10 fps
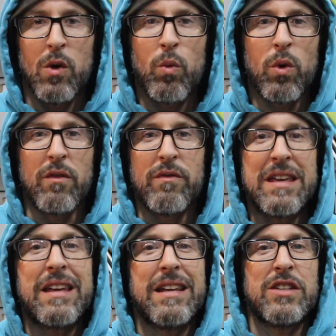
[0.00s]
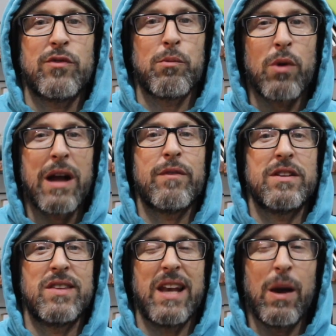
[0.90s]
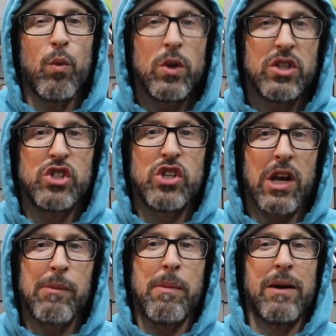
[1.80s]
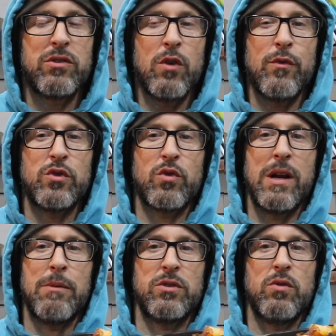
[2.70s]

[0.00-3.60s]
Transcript: what a vegan eats for breakfast, and I wouldn't shut up about tofu scramble.